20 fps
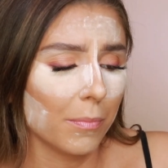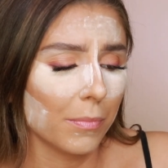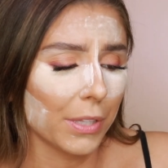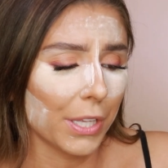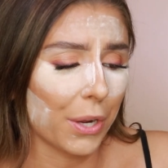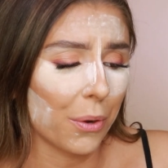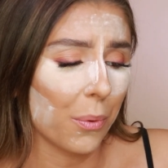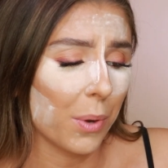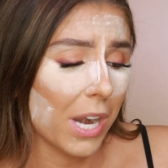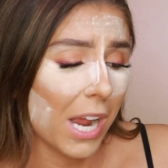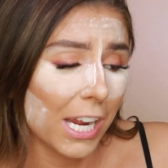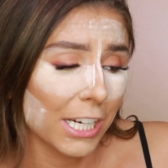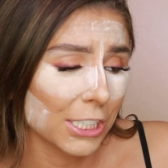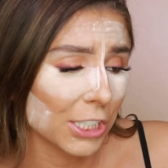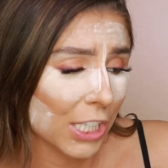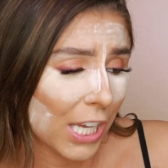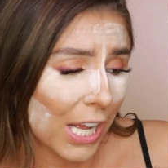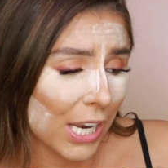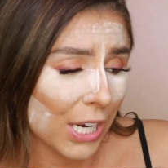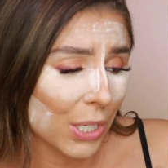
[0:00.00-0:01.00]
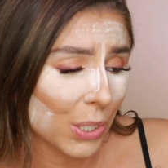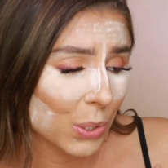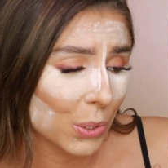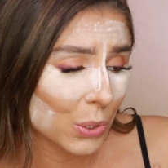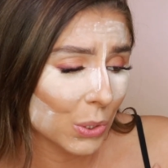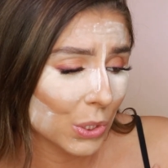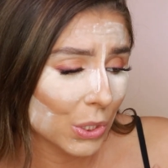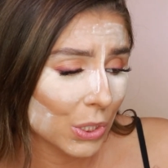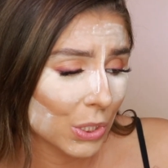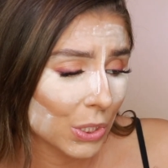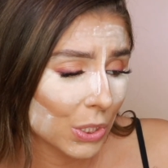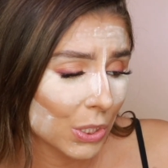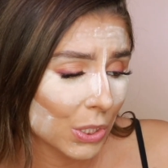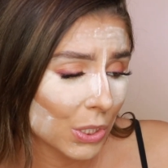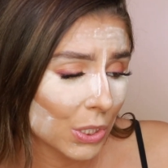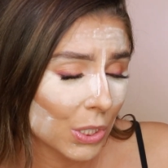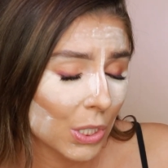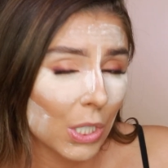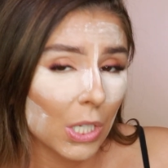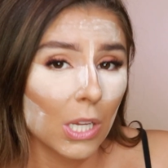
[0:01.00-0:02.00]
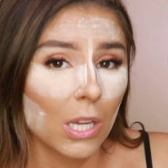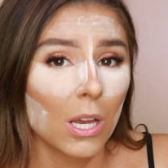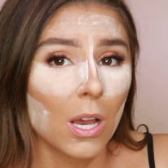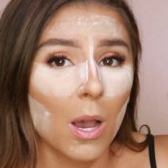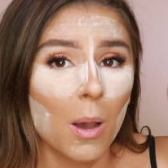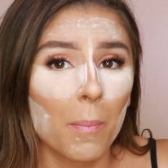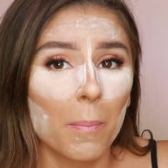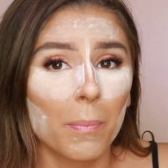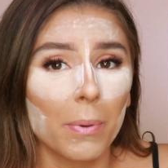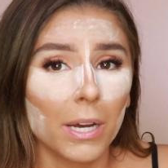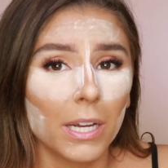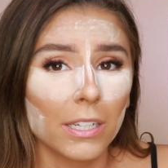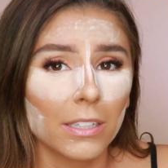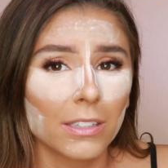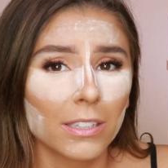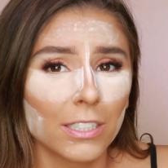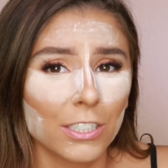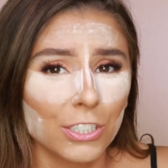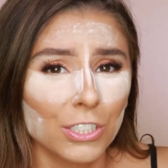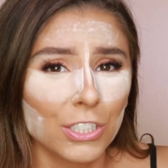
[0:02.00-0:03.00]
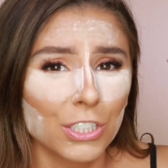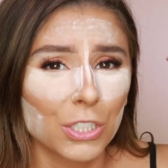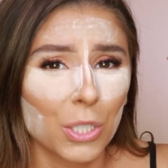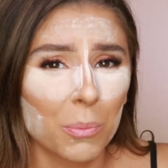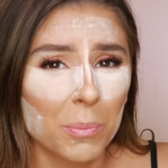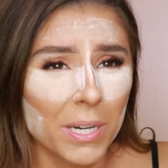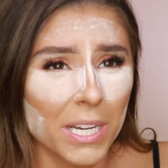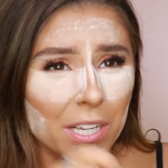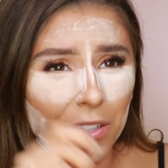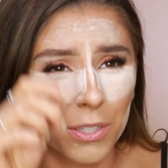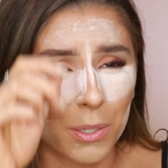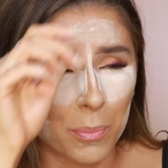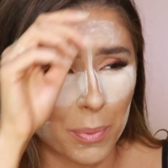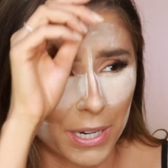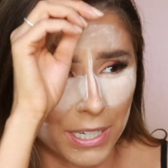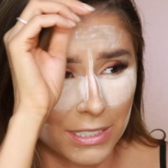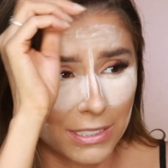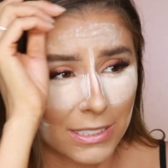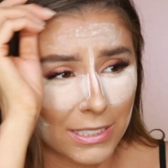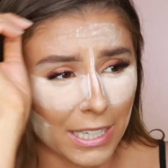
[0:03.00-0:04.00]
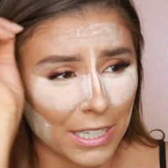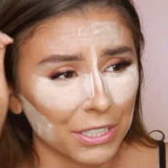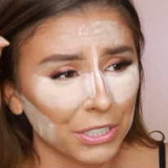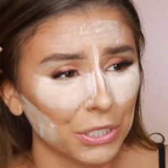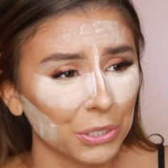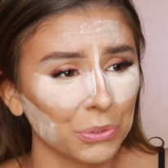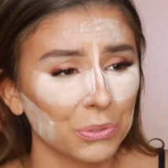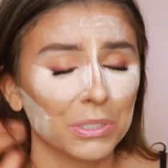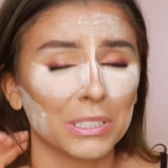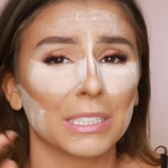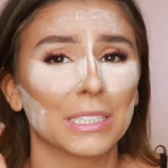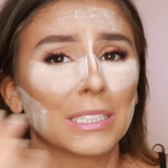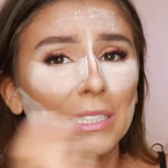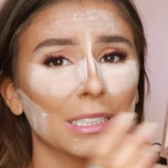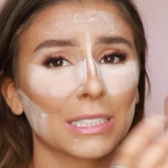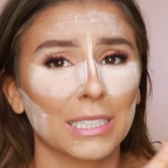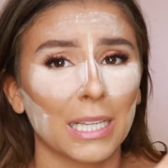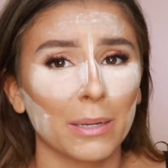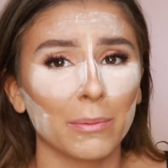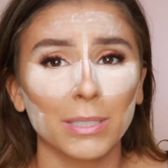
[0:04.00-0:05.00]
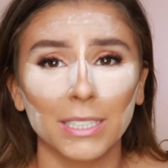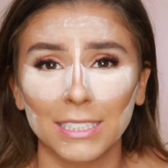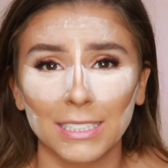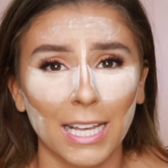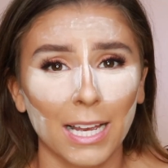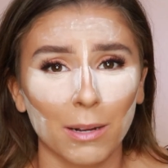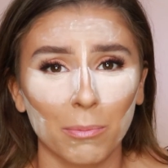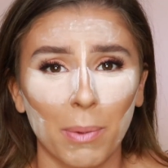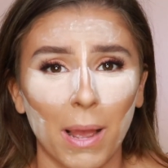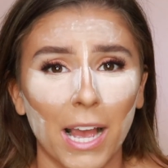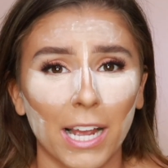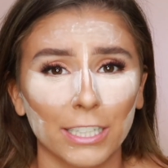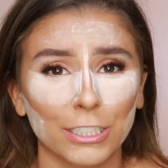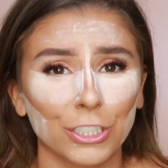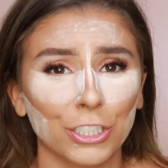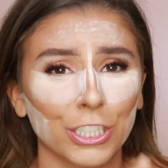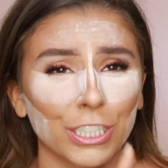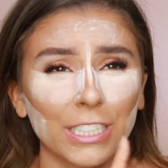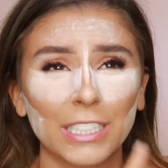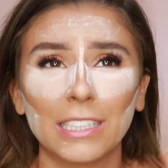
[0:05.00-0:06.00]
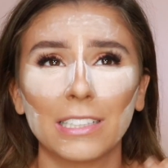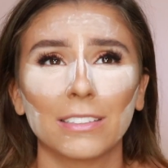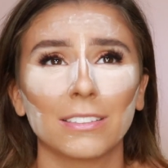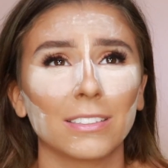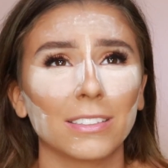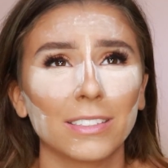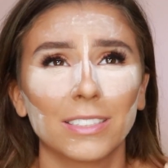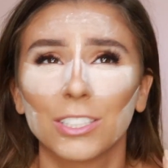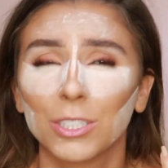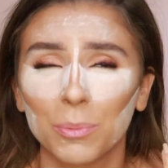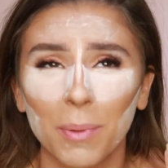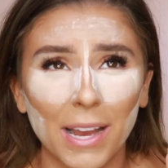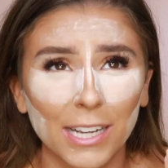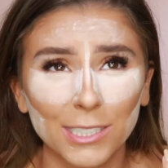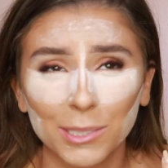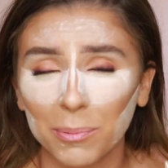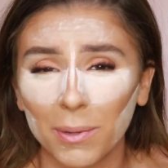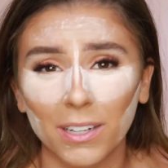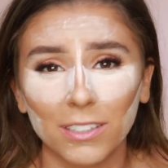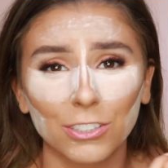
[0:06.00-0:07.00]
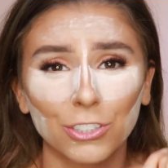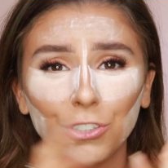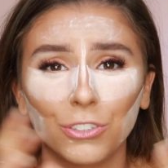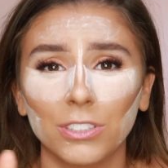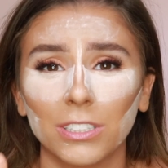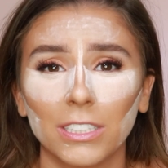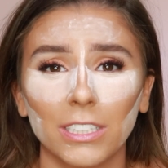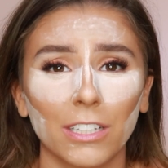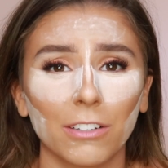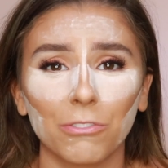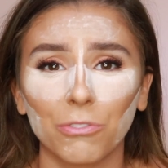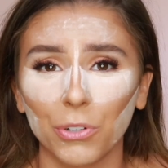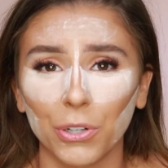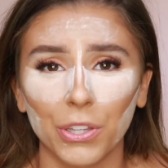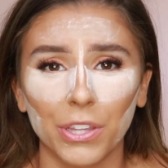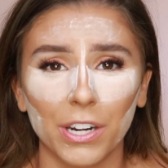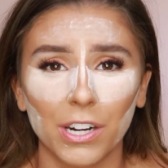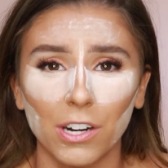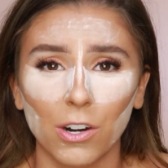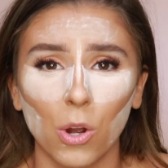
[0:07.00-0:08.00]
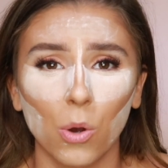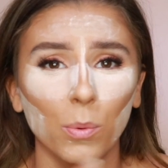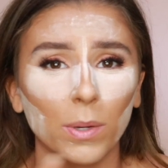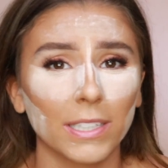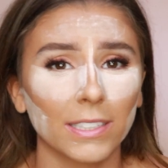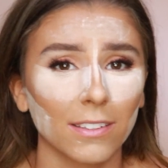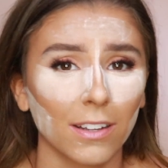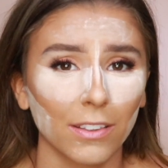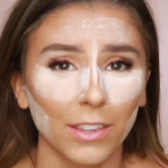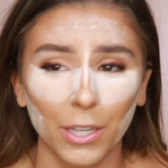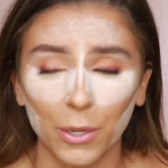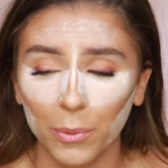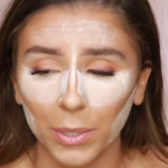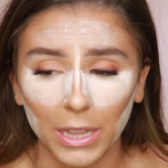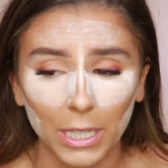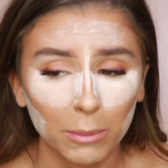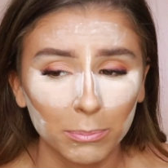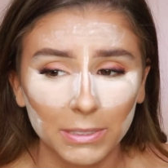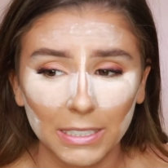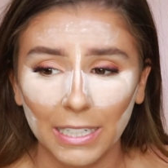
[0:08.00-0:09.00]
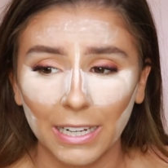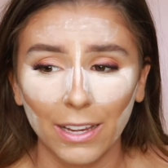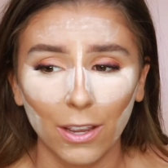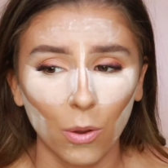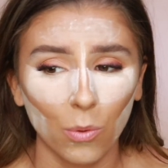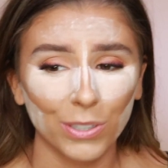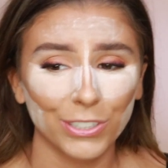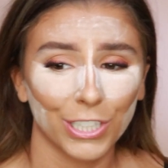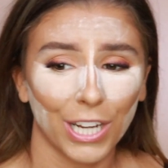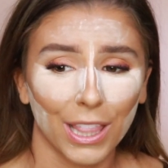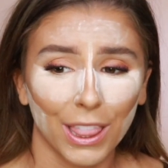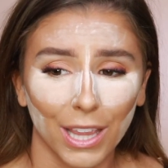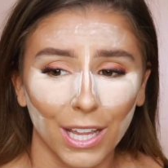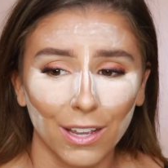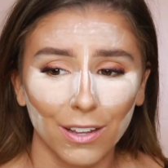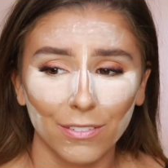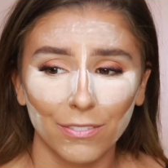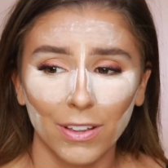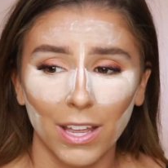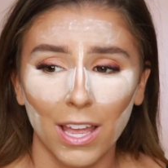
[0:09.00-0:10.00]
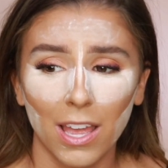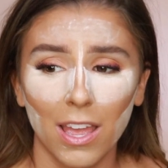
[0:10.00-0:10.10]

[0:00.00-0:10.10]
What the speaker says: liquid eyeshadows, but there's so many other brands that use the same exact packaging. Smashbox uses it for their always on liquid lipstick, which I love.